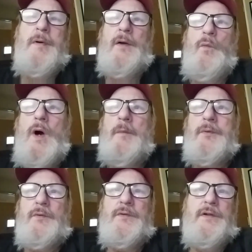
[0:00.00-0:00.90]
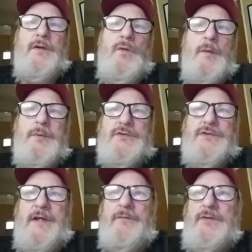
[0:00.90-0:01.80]
buy a Whopper, you know, Whopper
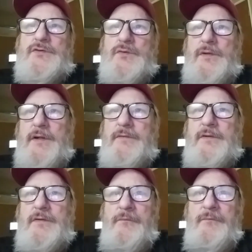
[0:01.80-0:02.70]
sandwich or whatever.